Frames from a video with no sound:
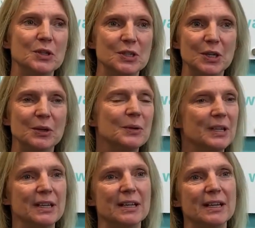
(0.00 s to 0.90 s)
do:
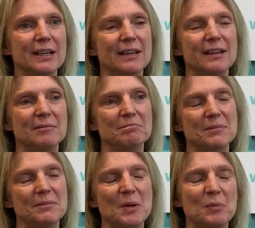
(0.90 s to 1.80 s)

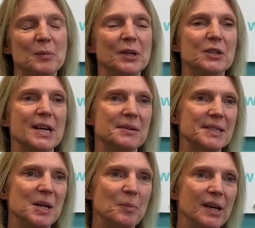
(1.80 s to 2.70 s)
implement good
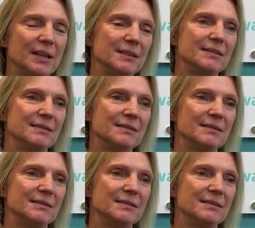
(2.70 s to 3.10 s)
housekeeping.